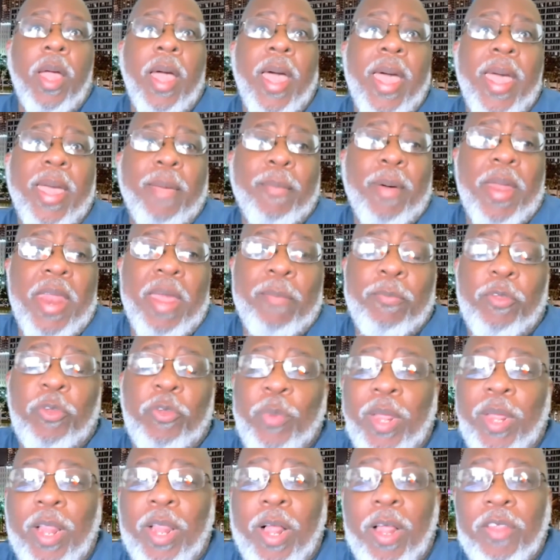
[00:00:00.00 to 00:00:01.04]
Hey, my name is
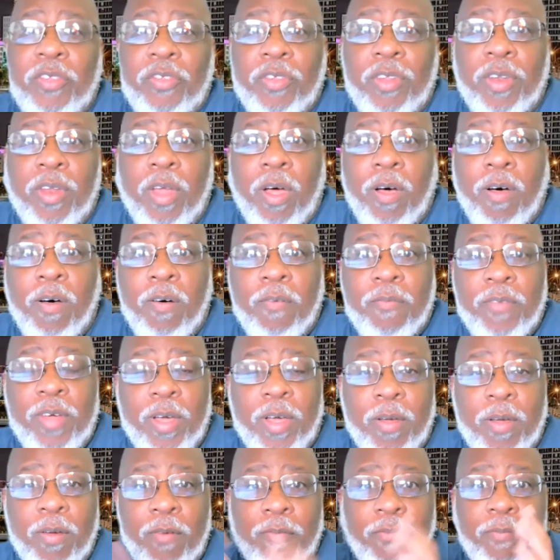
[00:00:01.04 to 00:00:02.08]
Willie Lawson of
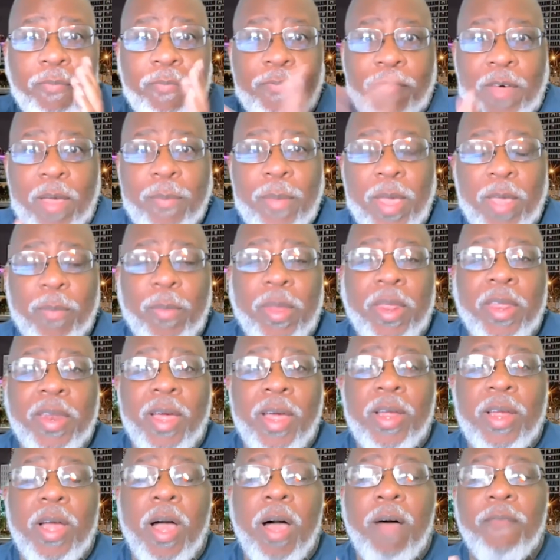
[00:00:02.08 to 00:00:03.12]
uh,
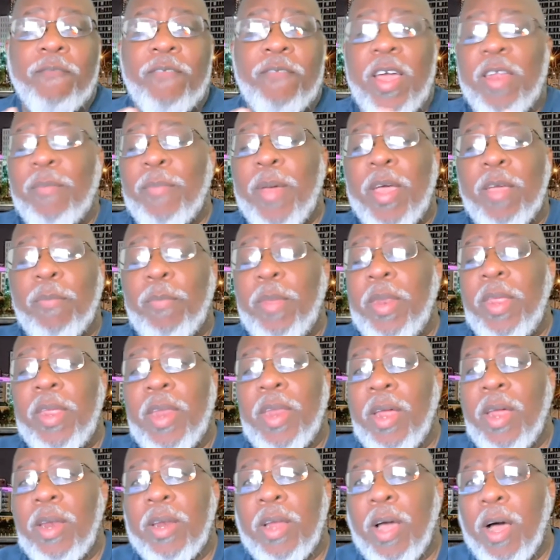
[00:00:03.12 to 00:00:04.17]
fightbackmedia.com,
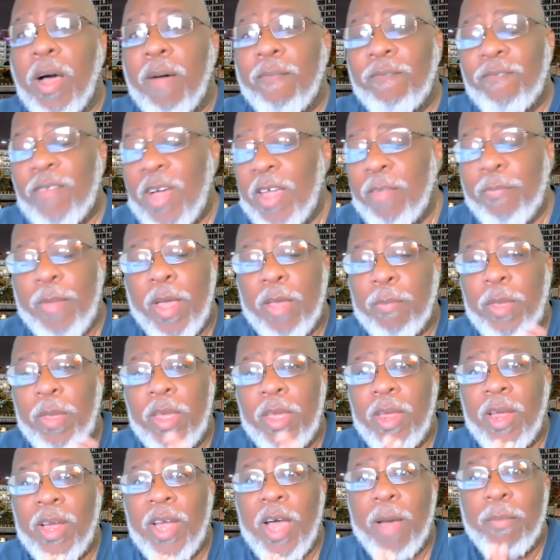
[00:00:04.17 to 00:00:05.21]
fightbackmedia.com,
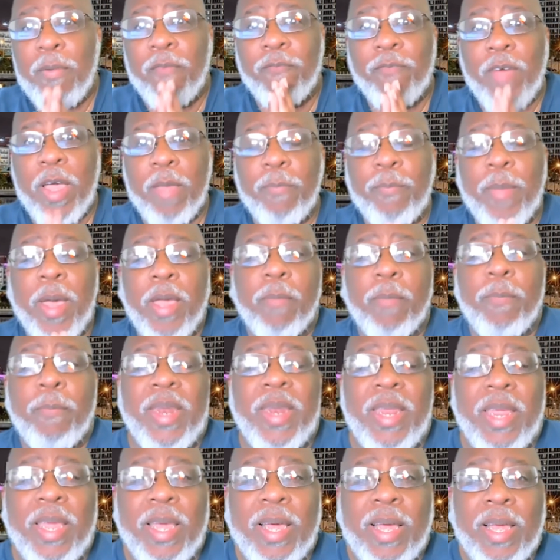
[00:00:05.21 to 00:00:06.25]
fightbackmedia.com, and
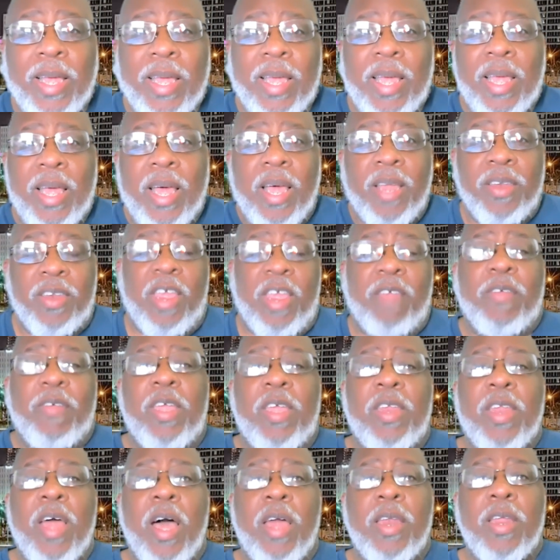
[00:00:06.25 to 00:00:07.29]

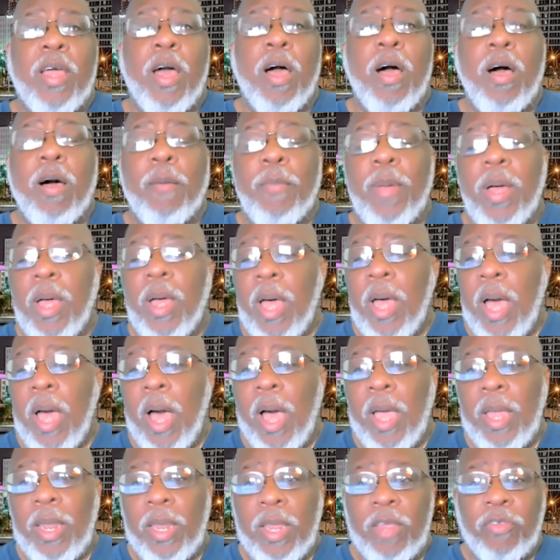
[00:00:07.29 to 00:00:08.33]
fightbackmediatv.com.
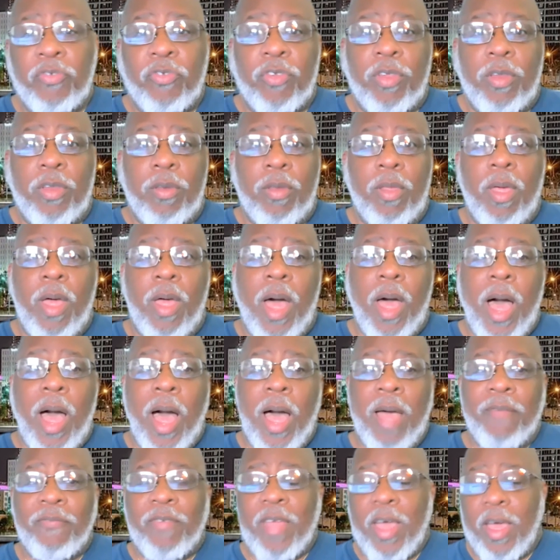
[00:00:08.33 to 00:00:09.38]
Hey, listen,
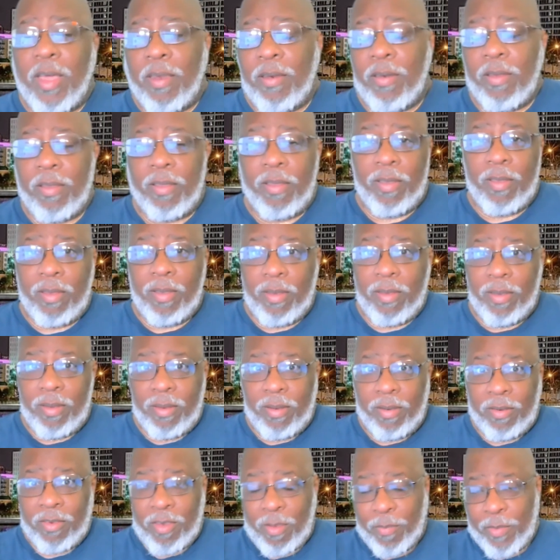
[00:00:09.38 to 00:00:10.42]
I've got
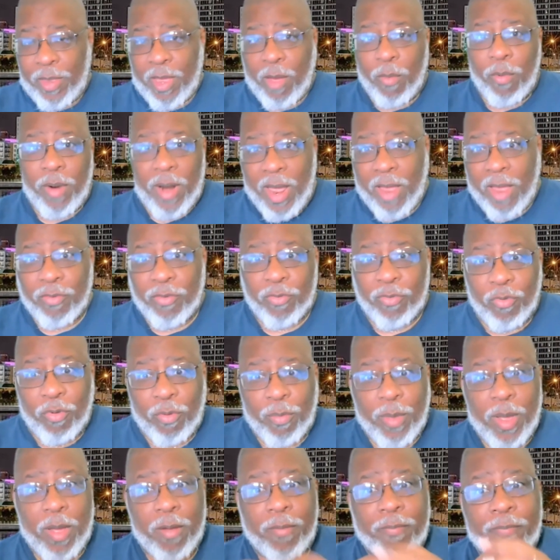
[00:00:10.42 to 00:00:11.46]
something I want to ask you
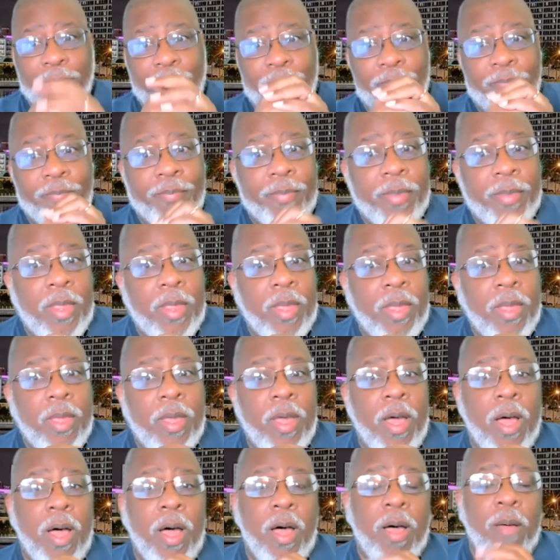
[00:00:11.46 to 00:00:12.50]
about.
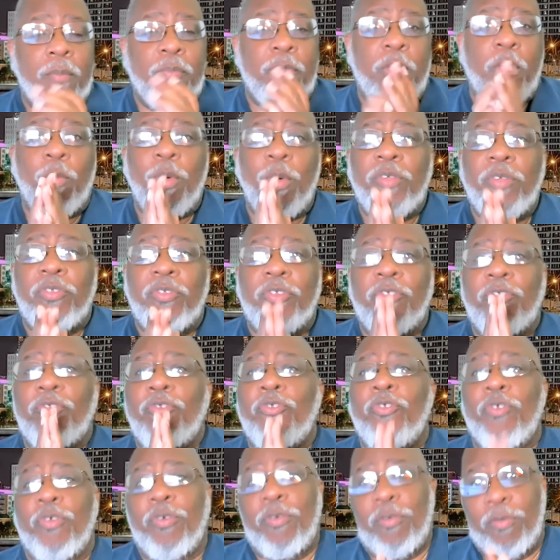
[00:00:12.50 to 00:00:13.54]
Um, there was this
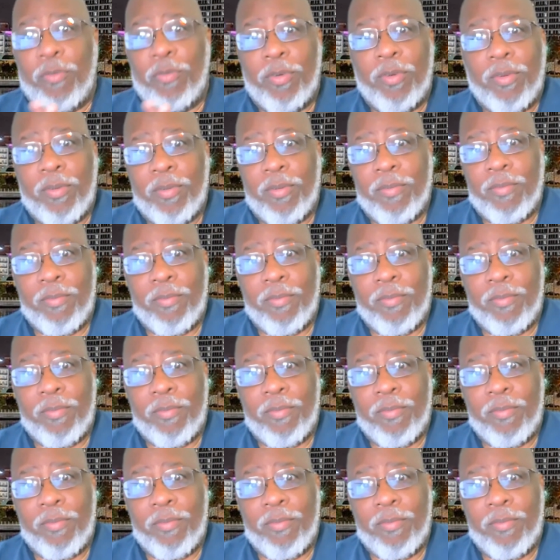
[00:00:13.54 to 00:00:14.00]
dude